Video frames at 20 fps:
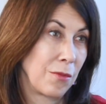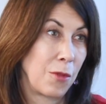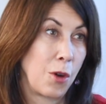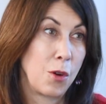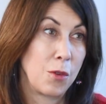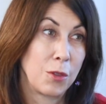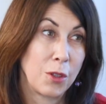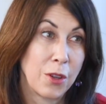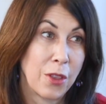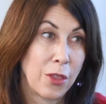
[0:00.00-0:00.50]

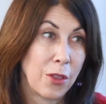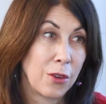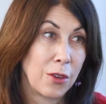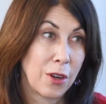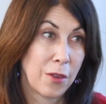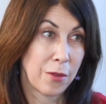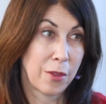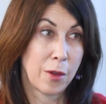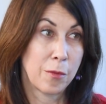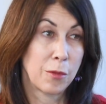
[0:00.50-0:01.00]
over a third
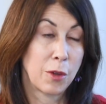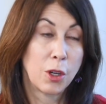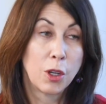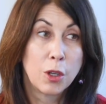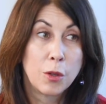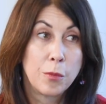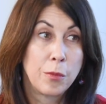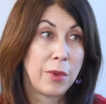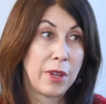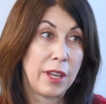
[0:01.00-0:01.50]
of them
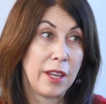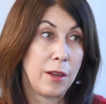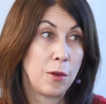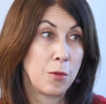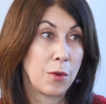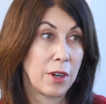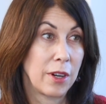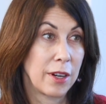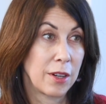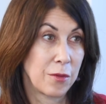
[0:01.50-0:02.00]
could be
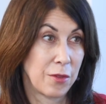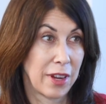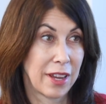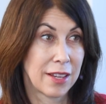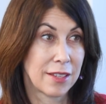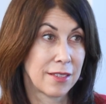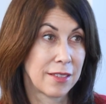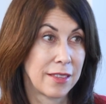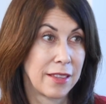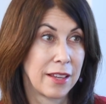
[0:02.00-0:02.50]
wearing
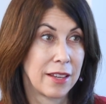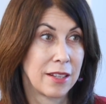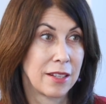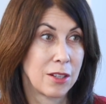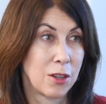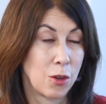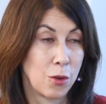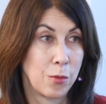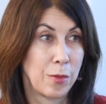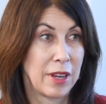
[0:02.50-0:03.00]
vests that
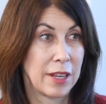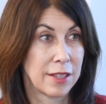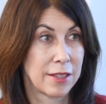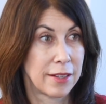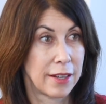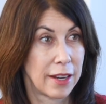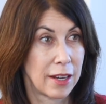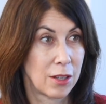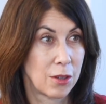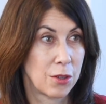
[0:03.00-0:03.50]
don't meet
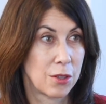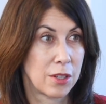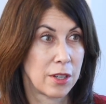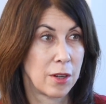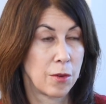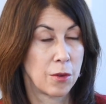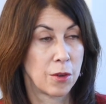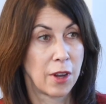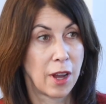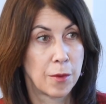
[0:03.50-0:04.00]
standards and
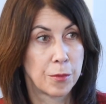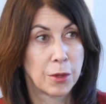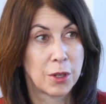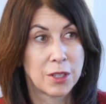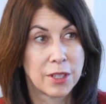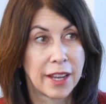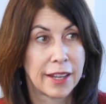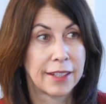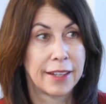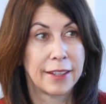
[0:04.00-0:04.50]
are not
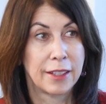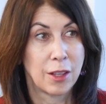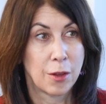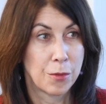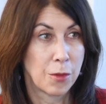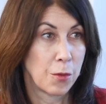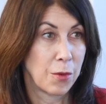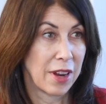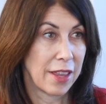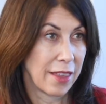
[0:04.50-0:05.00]
protecting them
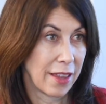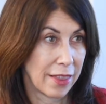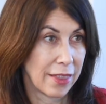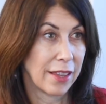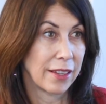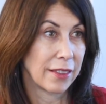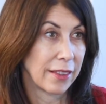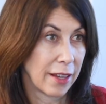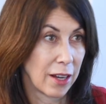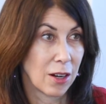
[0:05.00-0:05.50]
the way they
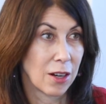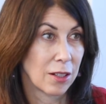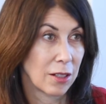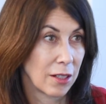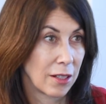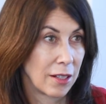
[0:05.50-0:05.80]
think they are.